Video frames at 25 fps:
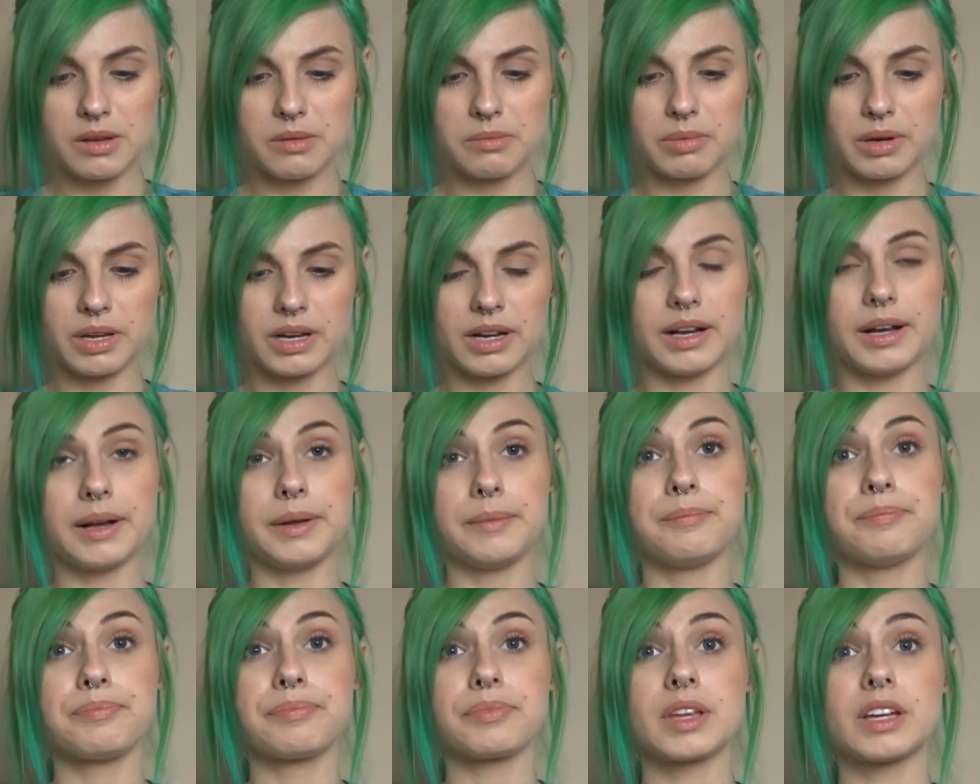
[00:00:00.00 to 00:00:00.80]

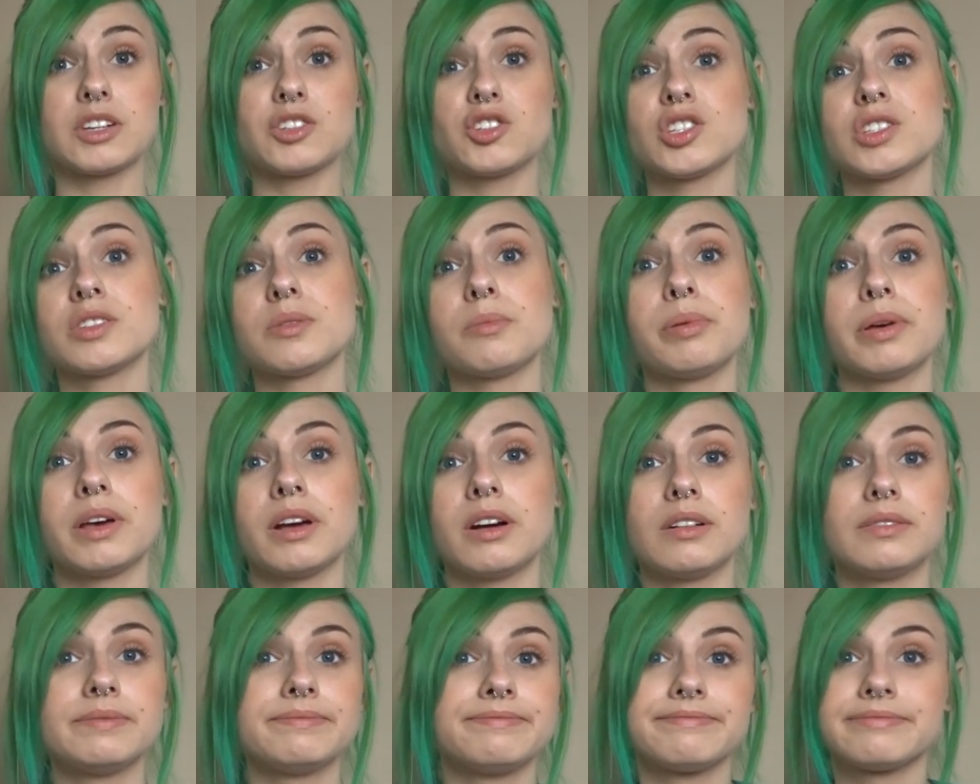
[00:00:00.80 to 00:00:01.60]
But it's just a
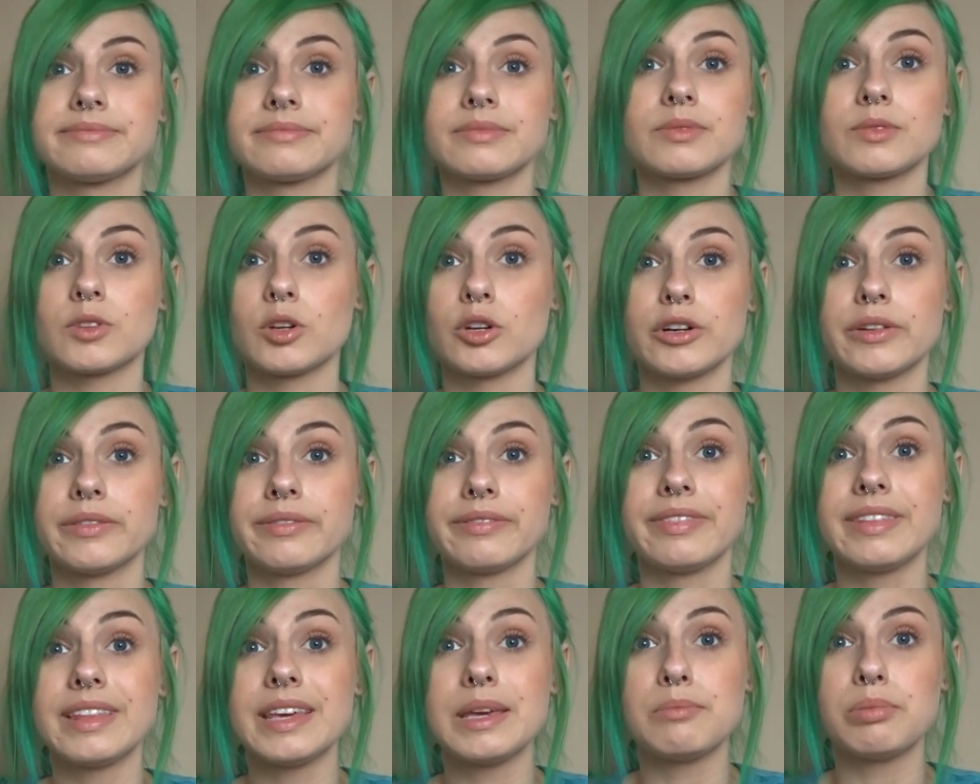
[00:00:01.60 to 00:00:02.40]
pill,
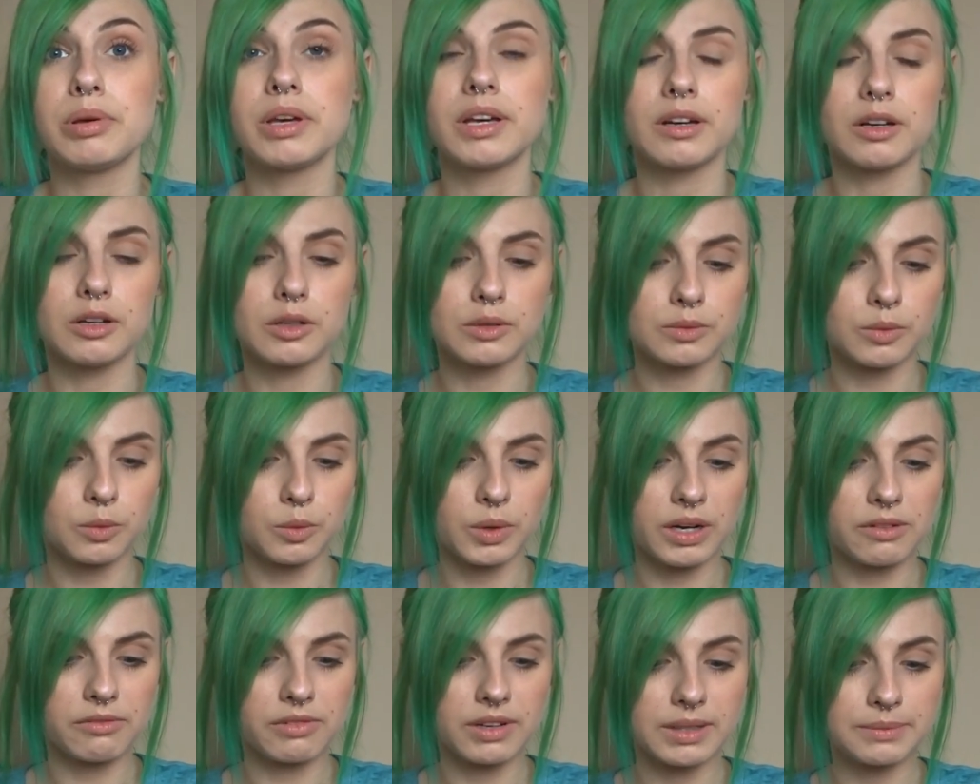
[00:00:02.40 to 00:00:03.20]
or the pill,
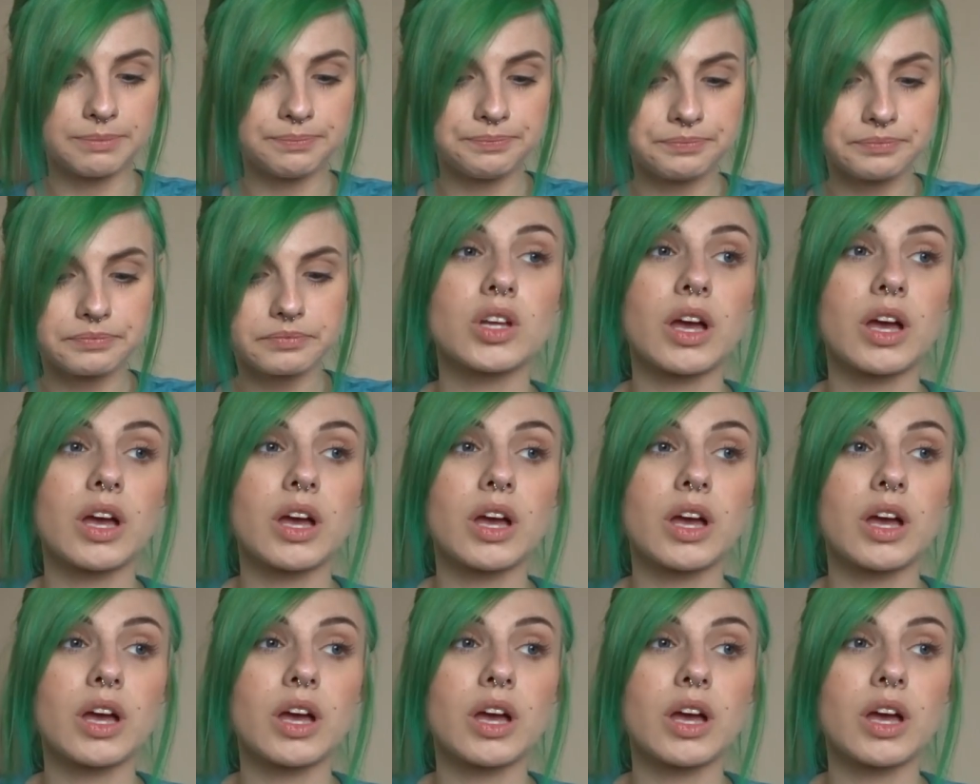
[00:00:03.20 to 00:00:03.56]
one of them.